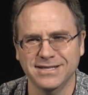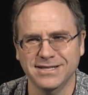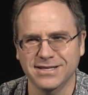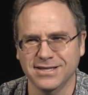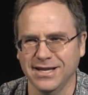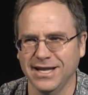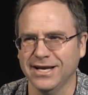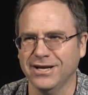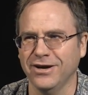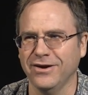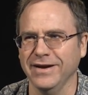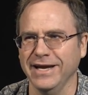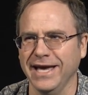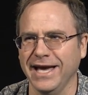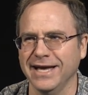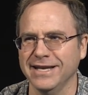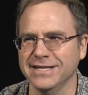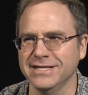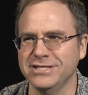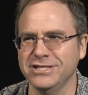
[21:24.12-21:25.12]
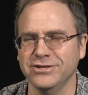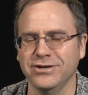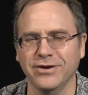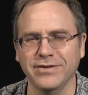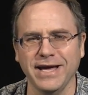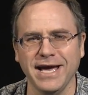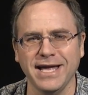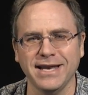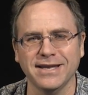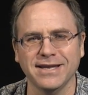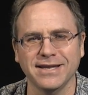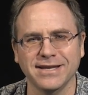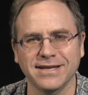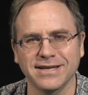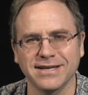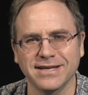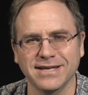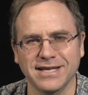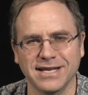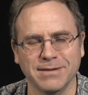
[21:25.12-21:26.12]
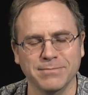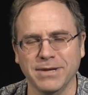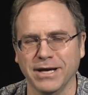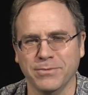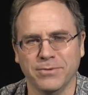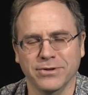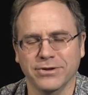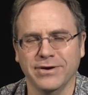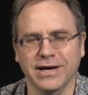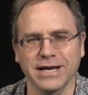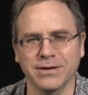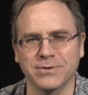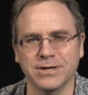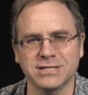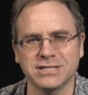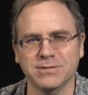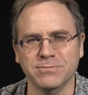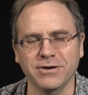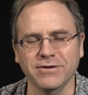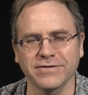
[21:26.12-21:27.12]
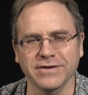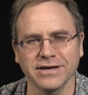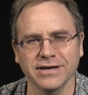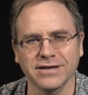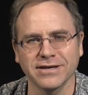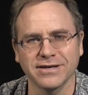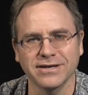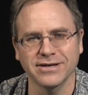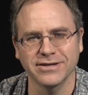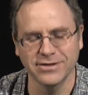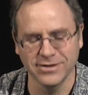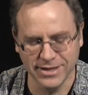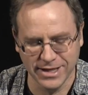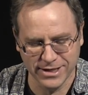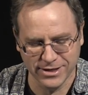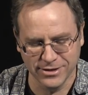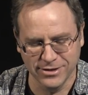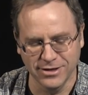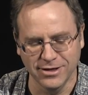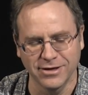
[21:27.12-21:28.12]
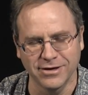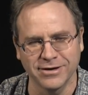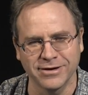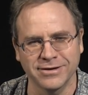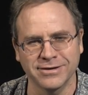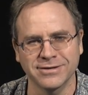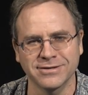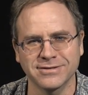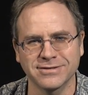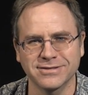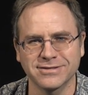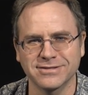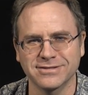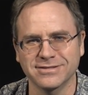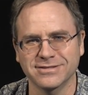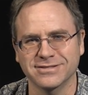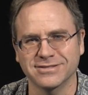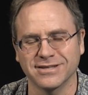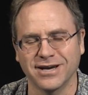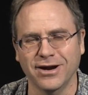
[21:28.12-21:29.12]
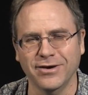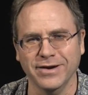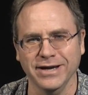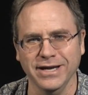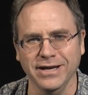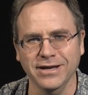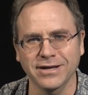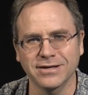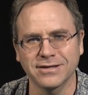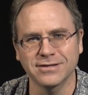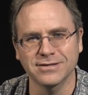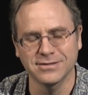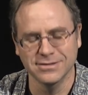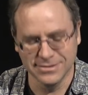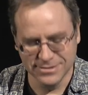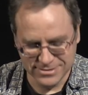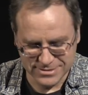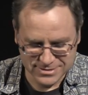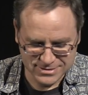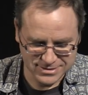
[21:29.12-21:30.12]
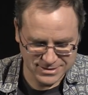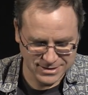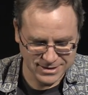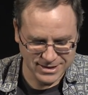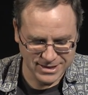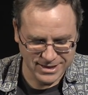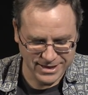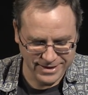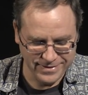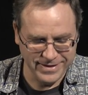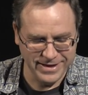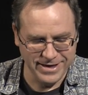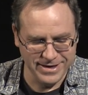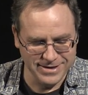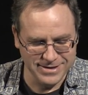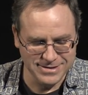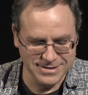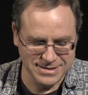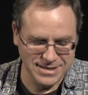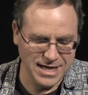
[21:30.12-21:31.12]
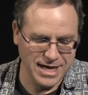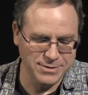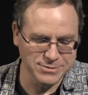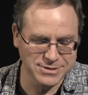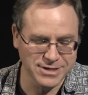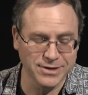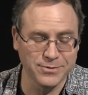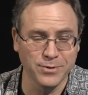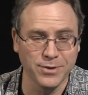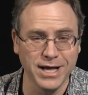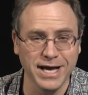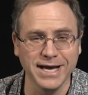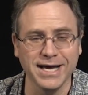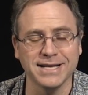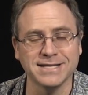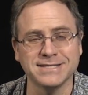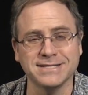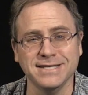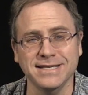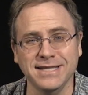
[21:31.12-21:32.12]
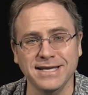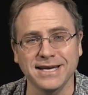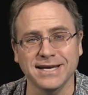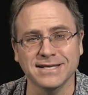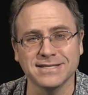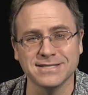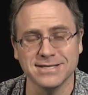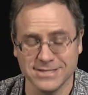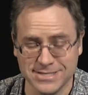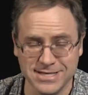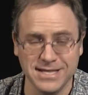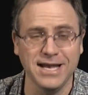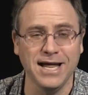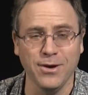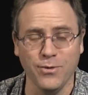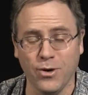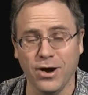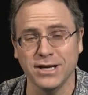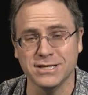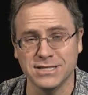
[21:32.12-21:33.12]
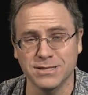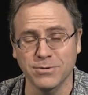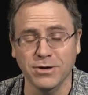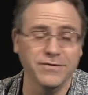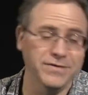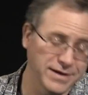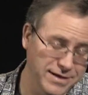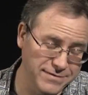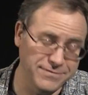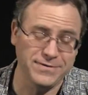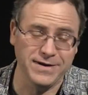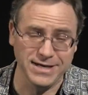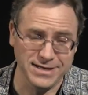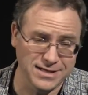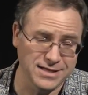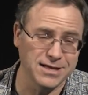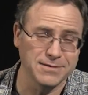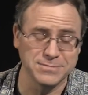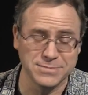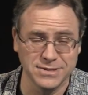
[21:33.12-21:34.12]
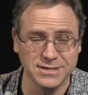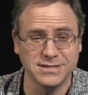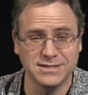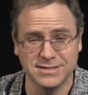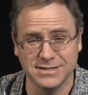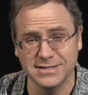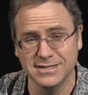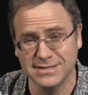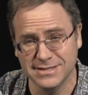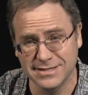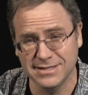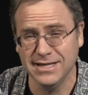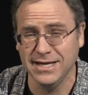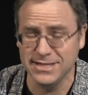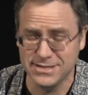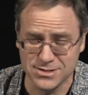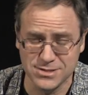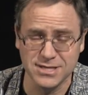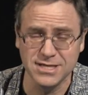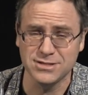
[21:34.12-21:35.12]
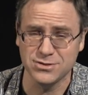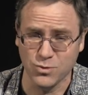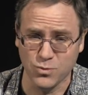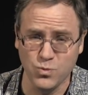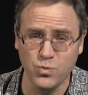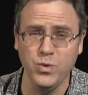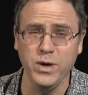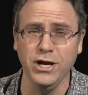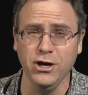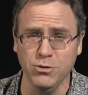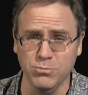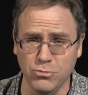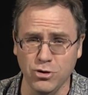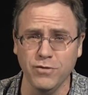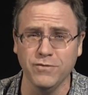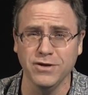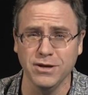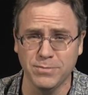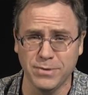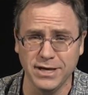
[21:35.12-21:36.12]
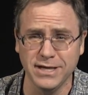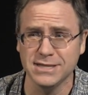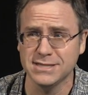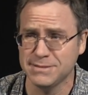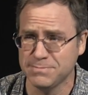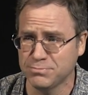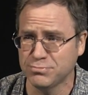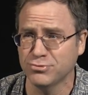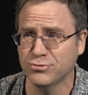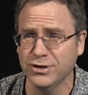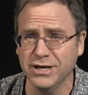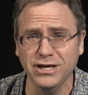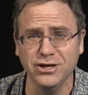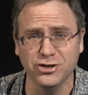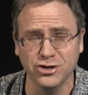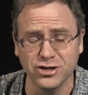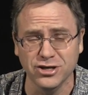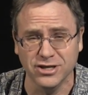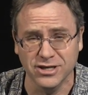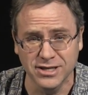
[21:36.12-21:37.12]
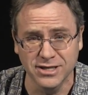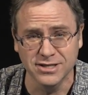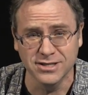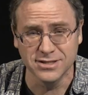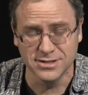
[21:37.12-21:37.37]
I'm like, oh, yeah, didn't you know that? And I'm like, well, no, I didn't watch the movie. And they're like, oh, sorry. And then I was like, well, I got to see this. So then I watched the movie, and Fight Club, it's a weird movie, but it's pretty good.